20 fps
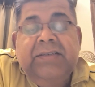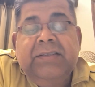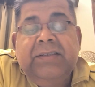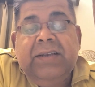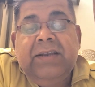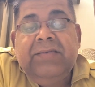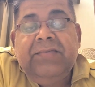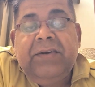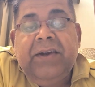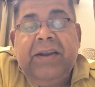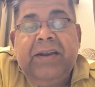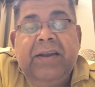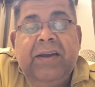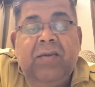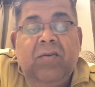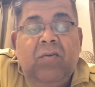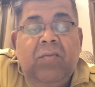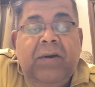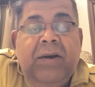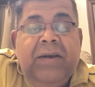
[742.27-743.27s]
rough idea.
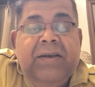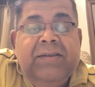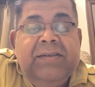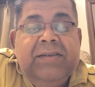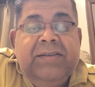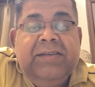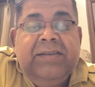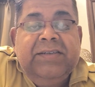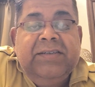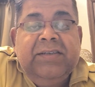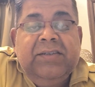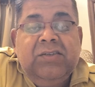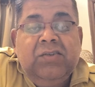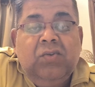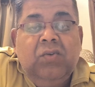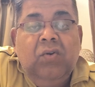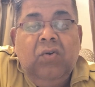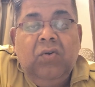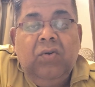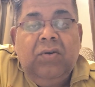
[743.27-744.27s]
ROMA is just a
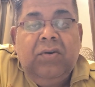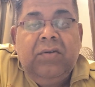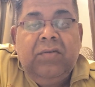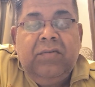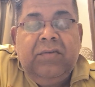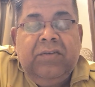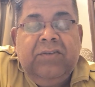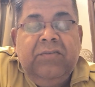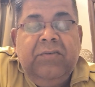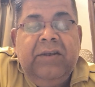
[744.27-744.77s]
score which